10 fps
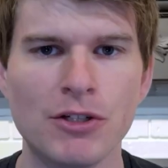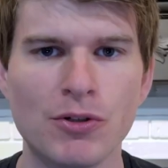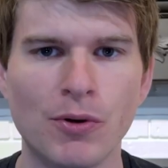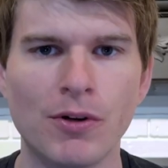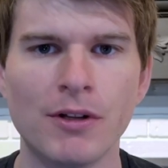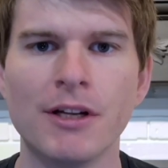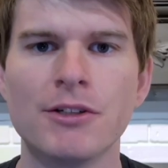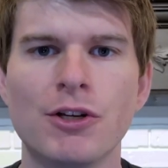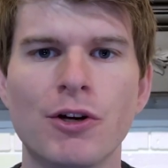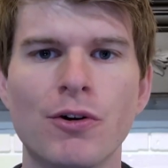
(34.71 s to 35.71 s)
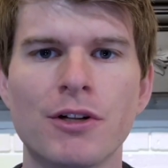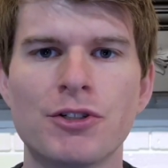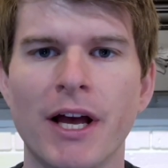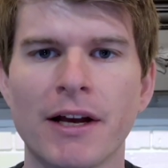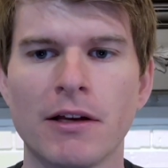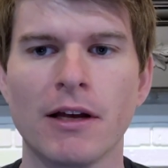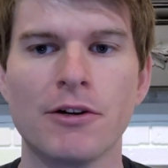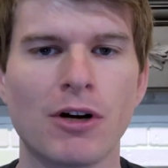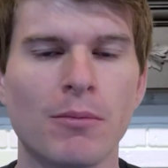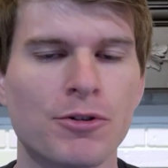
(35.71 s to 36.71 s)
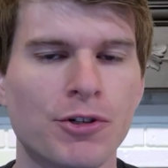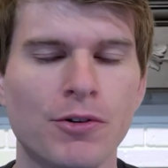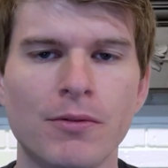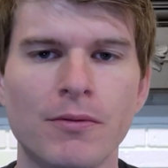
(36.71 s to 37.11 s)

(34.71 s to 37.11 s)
tool, and 2 to check and troubleshoot